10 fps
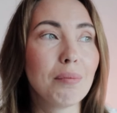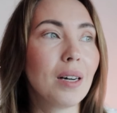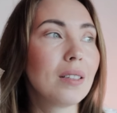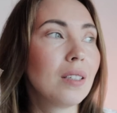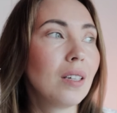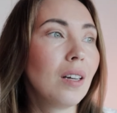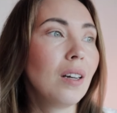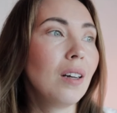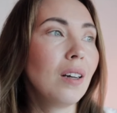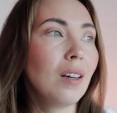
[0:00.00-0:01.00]
but
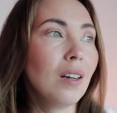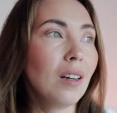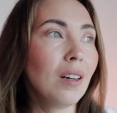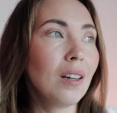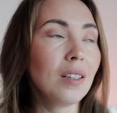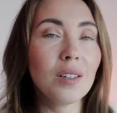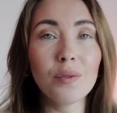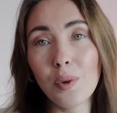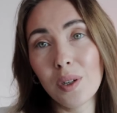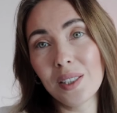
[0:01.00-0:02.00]
the
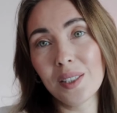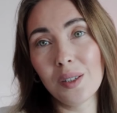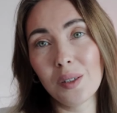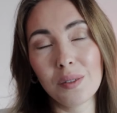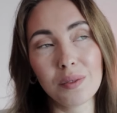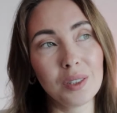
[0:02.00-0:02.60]
quality of